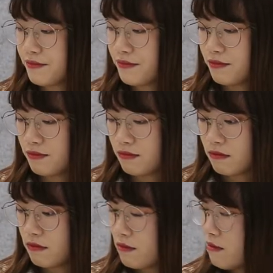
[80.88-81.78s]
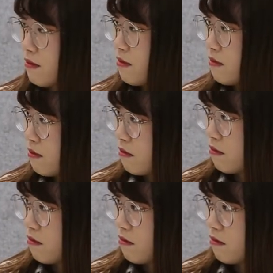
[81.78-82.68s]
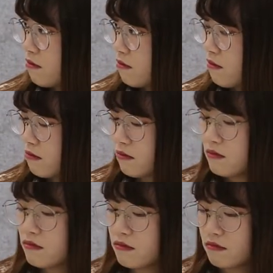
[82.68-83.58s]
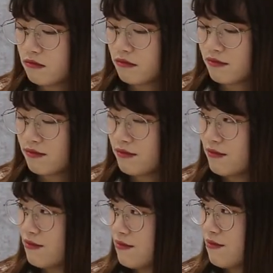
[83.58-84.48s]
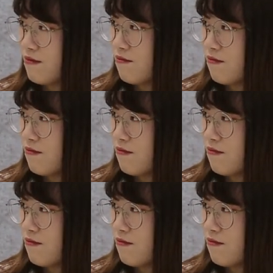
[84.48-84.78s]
This person isn't speaking.